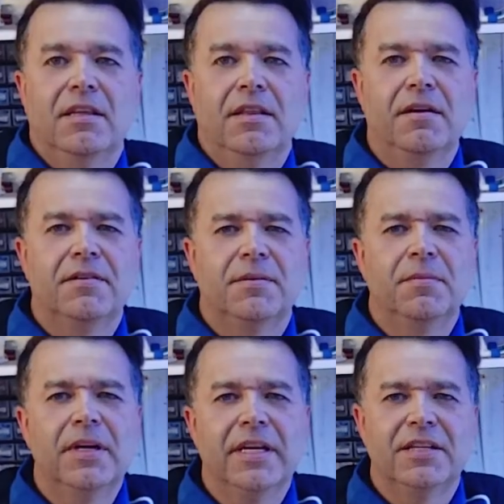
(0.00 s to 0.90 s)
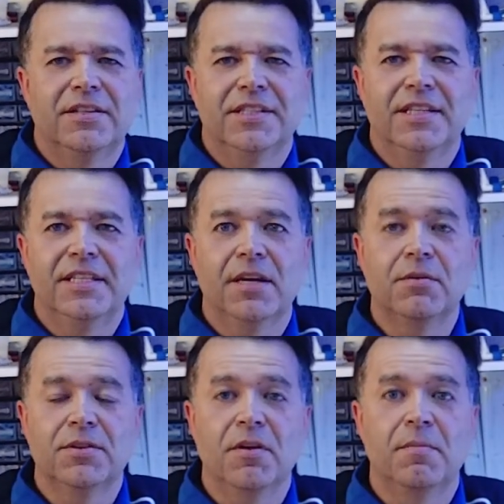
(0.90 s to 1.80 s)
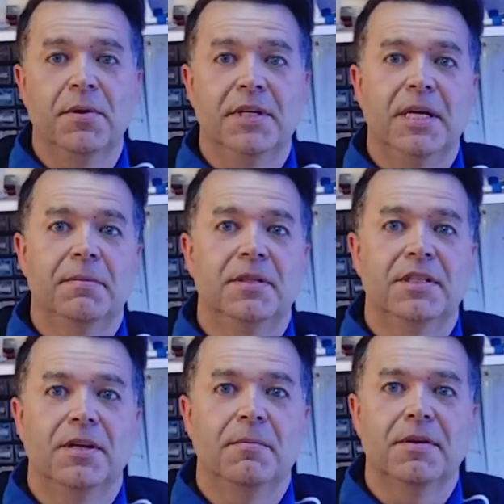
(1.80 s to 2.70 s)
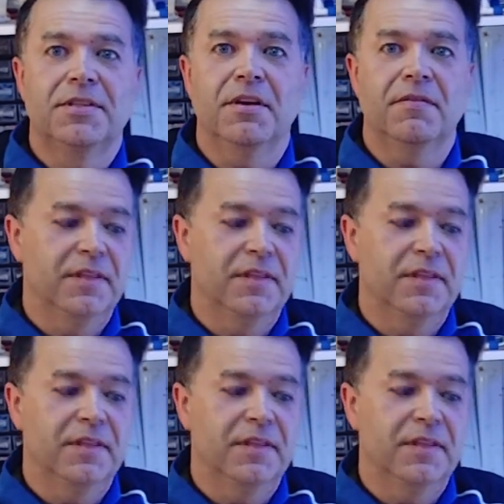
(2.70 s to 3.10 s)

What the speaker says: There are some really interesting decals that I've printed up and designed myself,